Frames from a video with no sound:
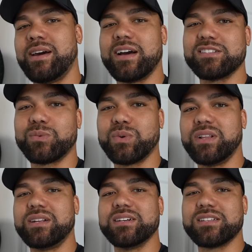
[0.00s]
as it
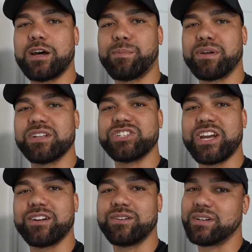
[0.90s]
really does help out the
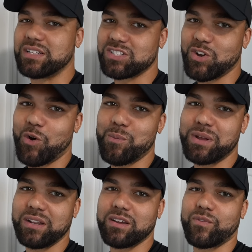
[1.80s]
channel in so
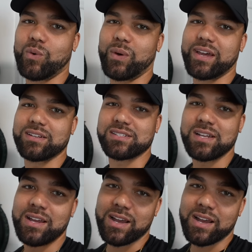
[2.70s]
many different ways.